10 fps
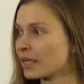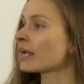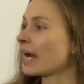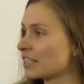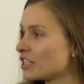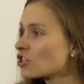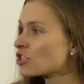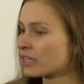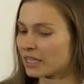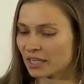
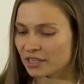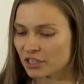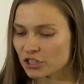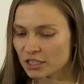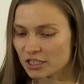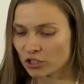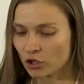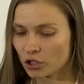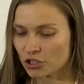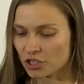Additionally, digital
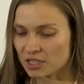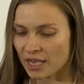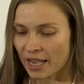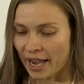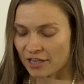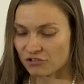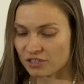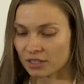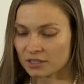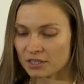technologies has
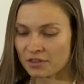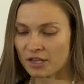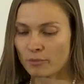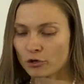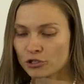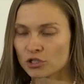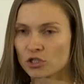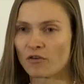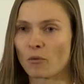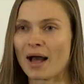resulted in the emergence of
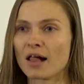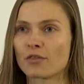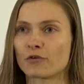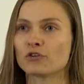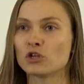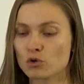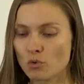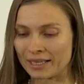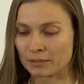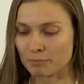a wealth of new
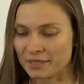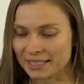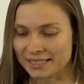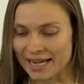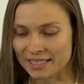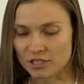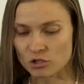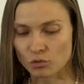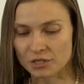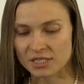and big data
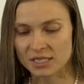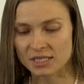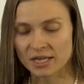sources,